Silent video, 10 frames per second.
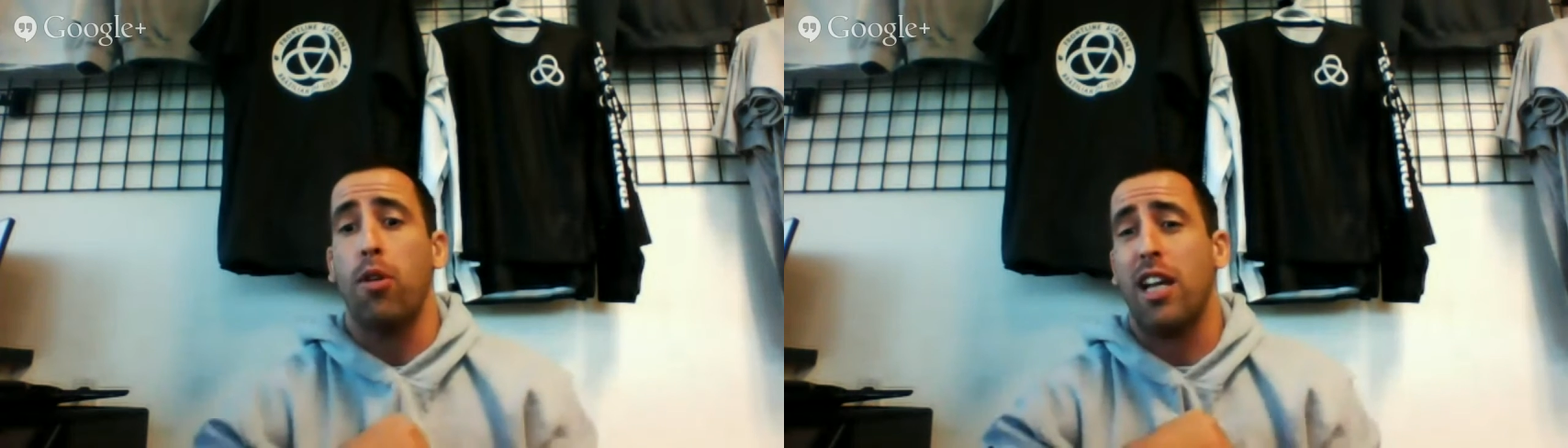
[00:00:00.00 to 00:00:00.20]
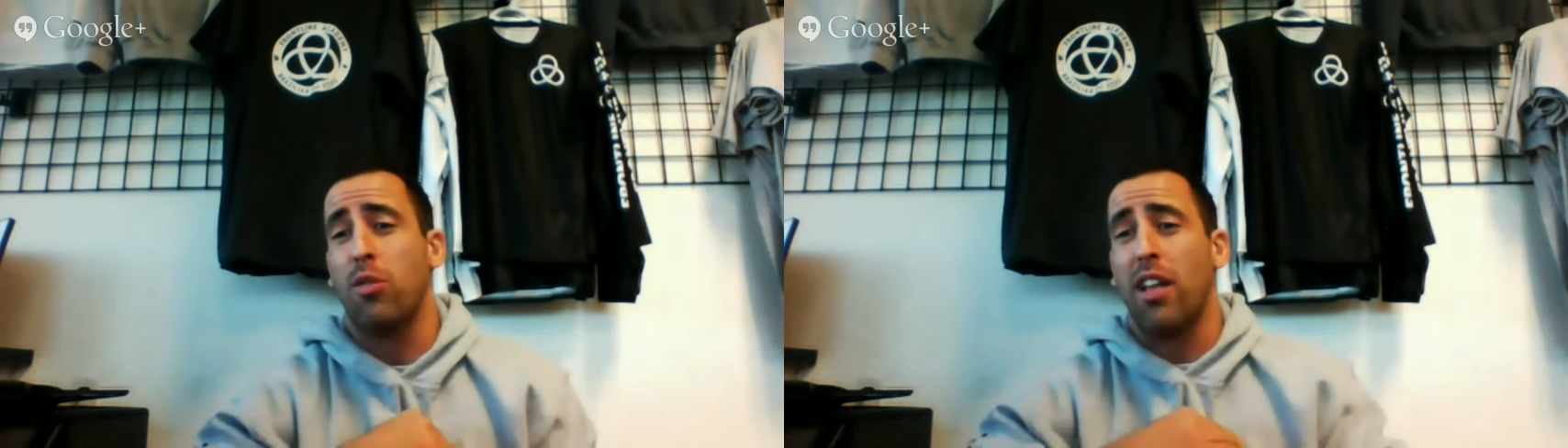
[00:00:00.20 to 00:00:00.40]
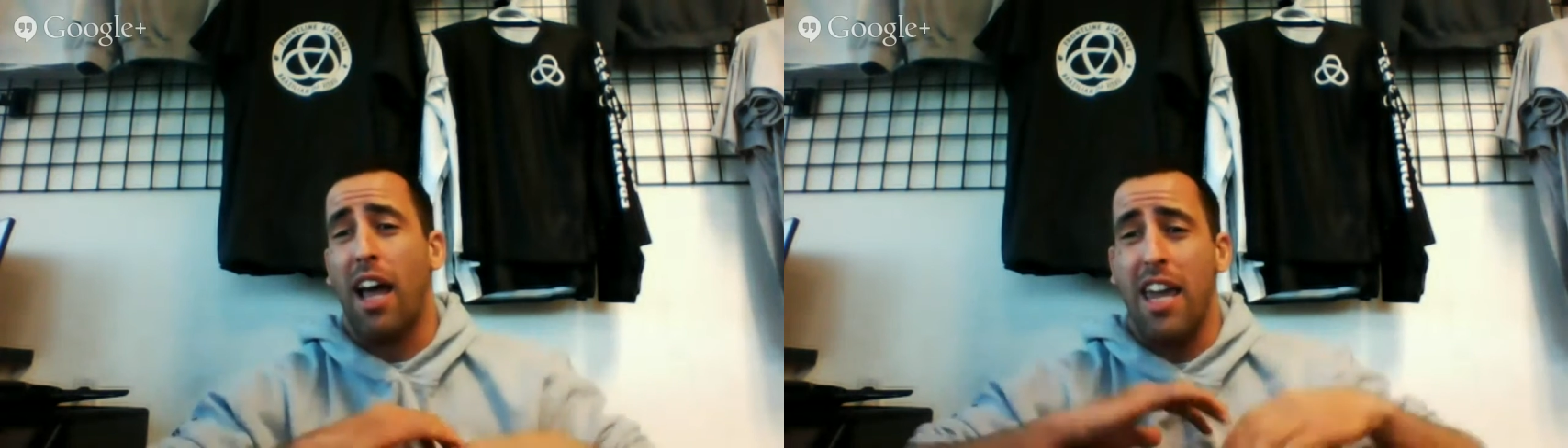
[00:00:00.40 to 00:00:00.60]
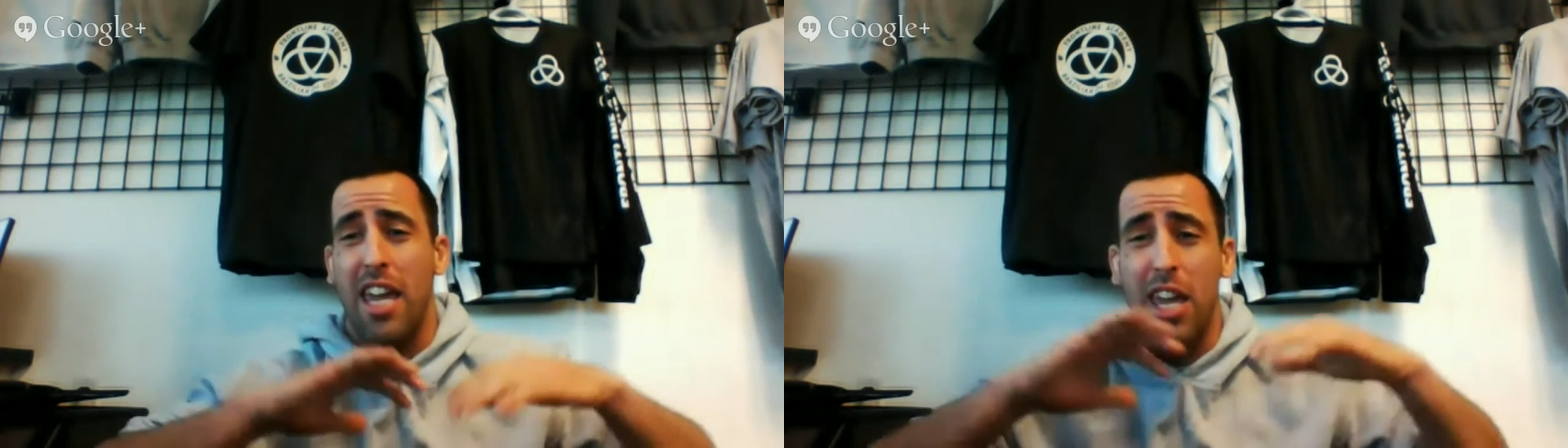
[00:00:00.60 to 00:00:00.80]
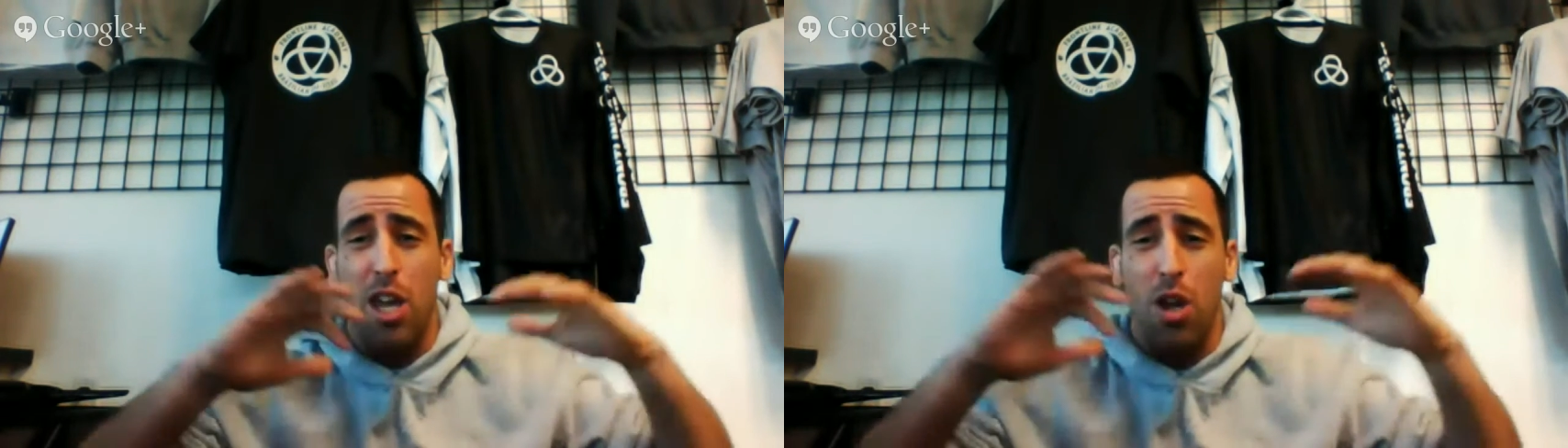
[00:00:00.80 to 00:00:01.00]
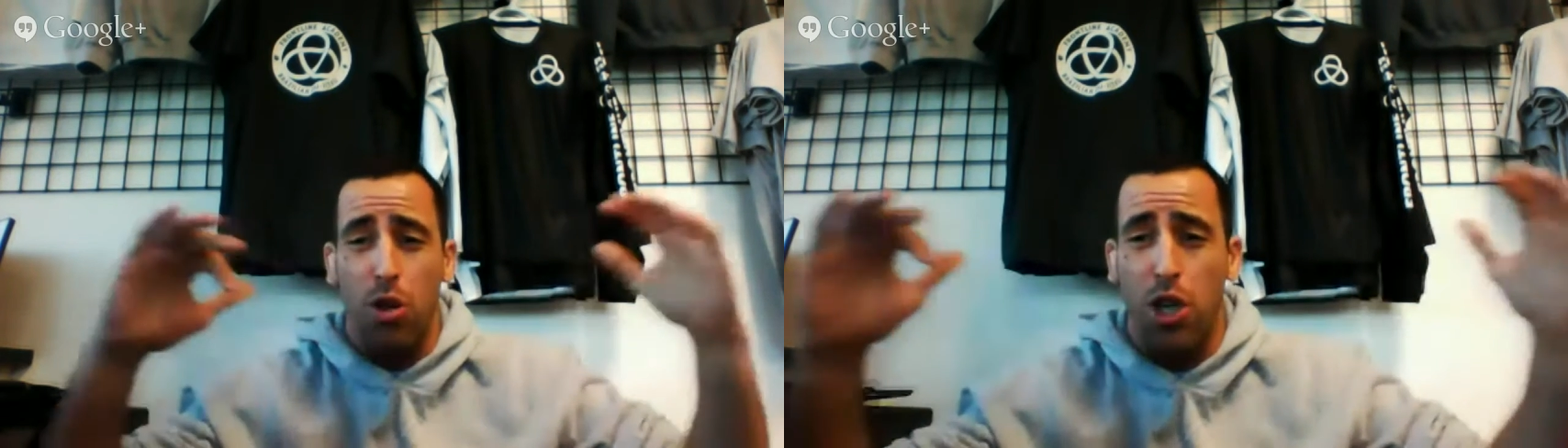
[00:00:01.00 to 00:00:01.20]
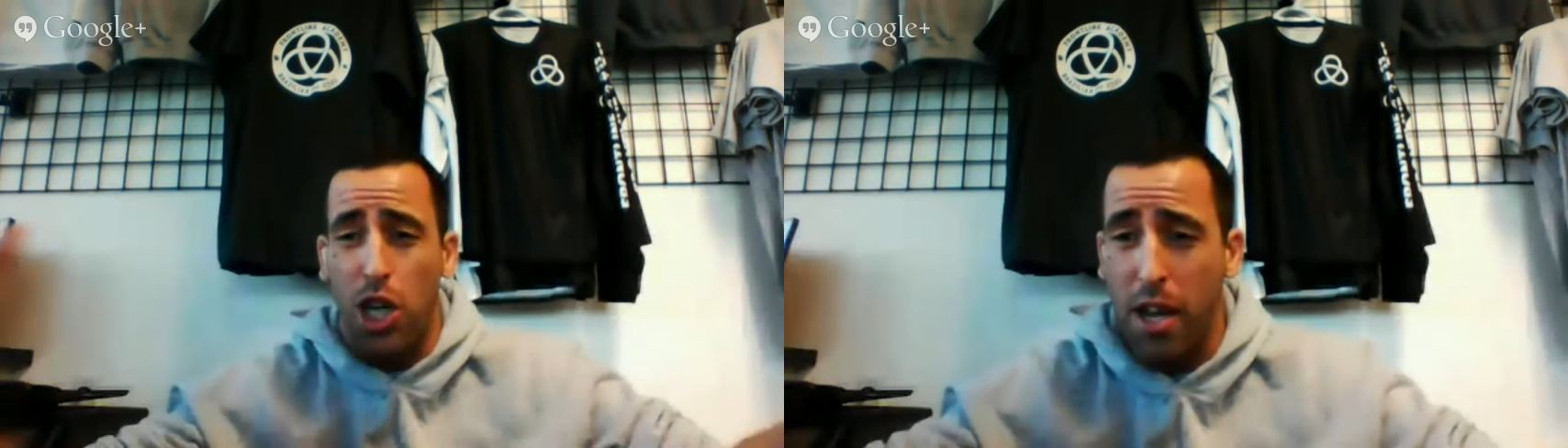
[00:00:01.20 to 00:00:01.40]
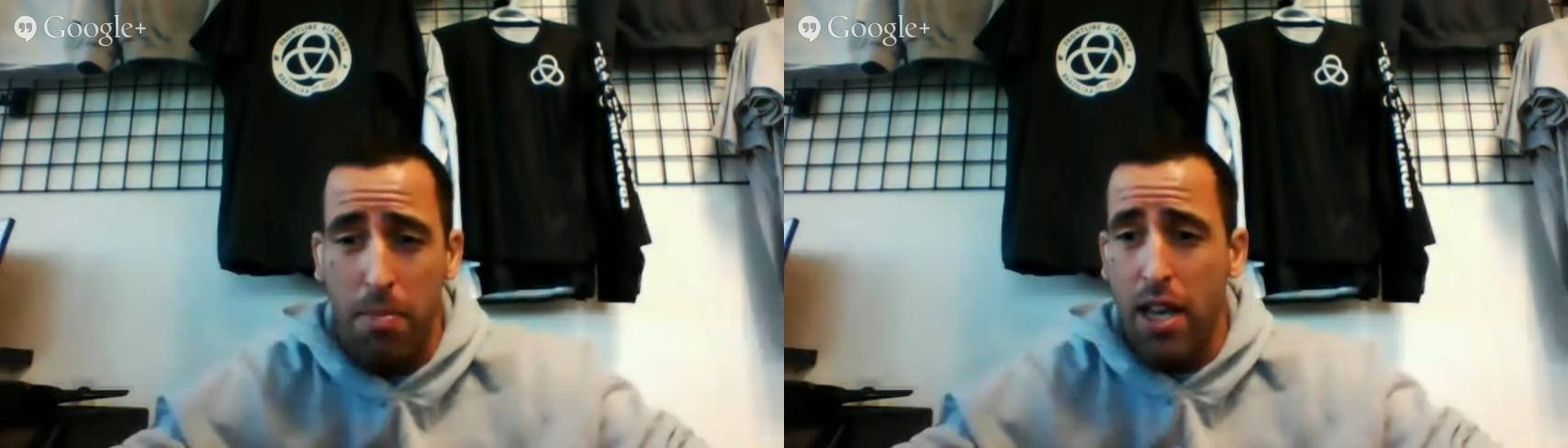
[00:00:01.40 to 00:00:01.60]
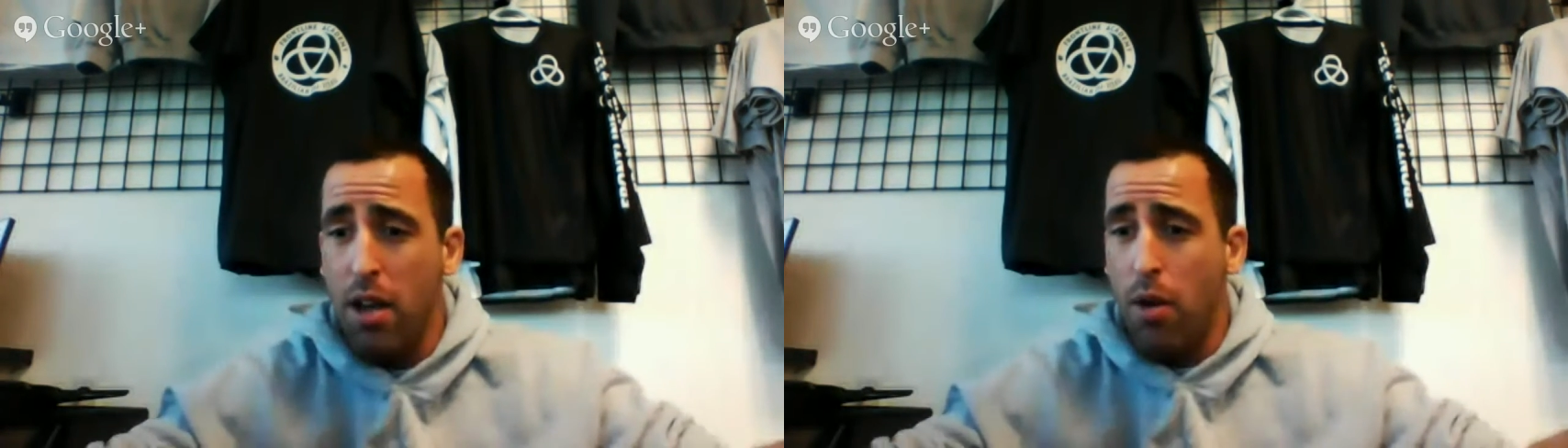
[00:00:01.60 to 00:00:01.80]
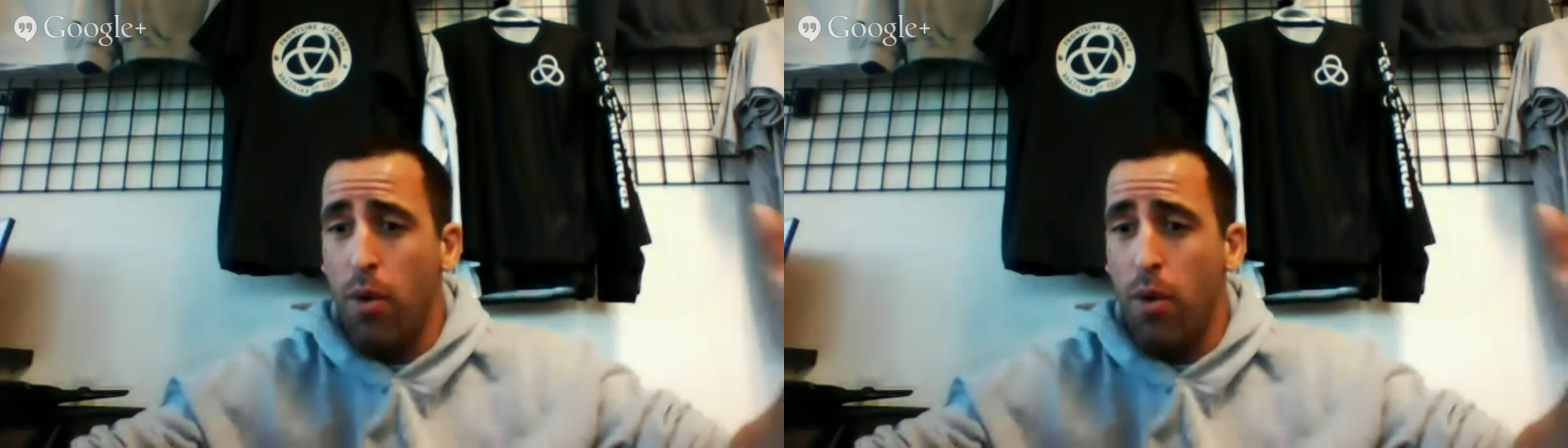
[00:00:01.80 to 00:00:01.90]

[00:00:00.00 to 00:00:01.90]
start with a huge gym